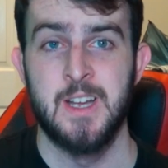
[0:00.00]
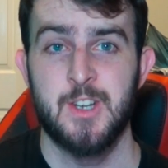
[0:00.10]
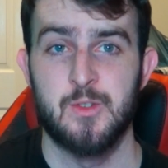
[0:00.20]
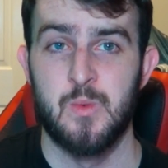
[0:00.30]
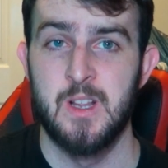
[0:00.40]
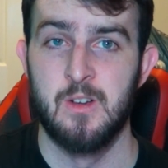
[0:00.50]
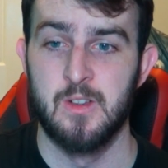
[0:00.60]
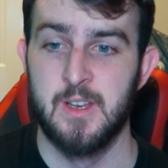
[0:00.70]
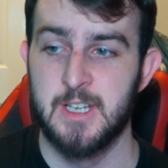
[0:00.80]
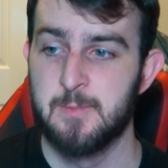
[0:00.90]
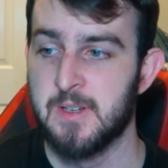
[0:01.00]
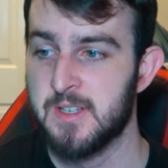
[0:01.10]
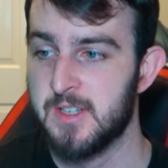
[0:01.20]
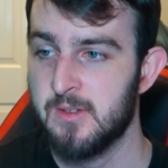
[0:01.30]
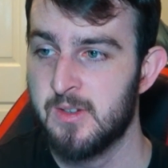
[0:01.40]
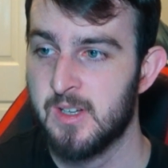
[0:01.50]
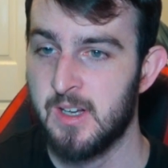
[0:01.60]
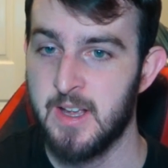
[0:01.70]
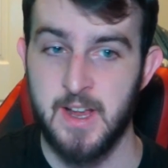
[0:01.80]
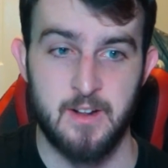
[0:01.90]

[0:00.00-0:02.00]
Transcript: Anyway, I talked way longer than I expected to.